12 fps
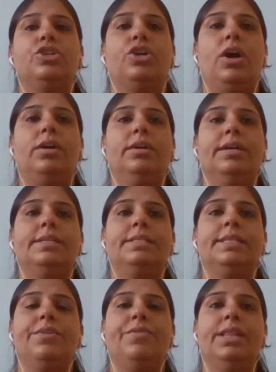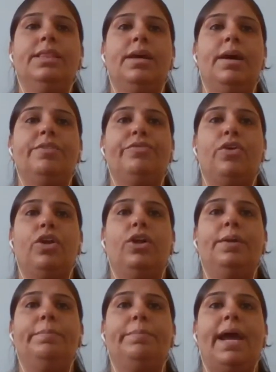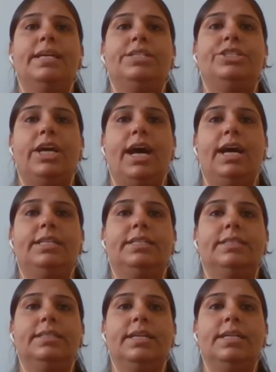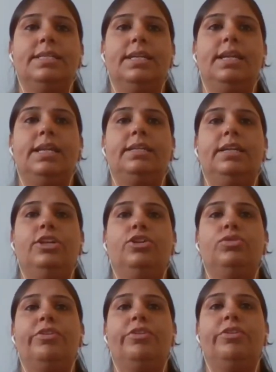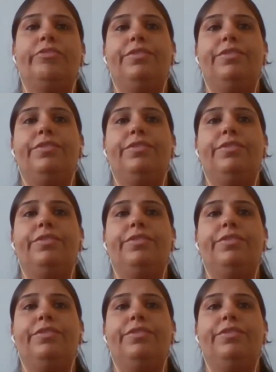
wrong? It's given the following pie chart is related to the